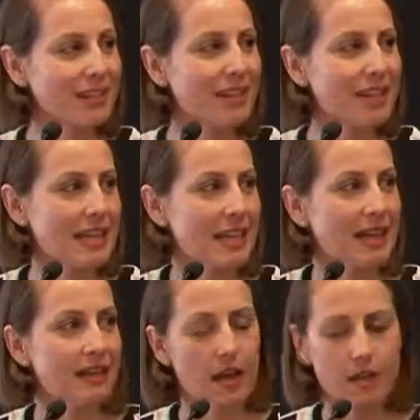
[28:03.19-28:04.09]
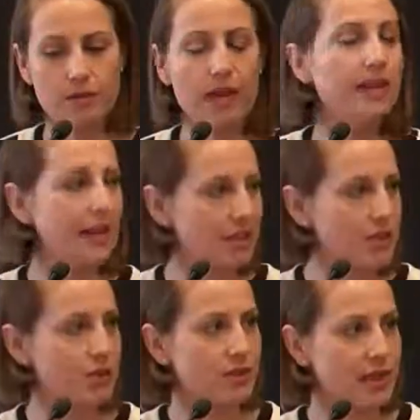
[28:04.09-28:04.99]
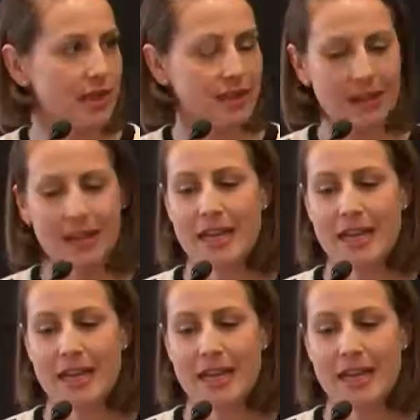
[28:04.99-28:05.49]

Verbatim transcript: mm-hmm. and kind of, again, as you're saying,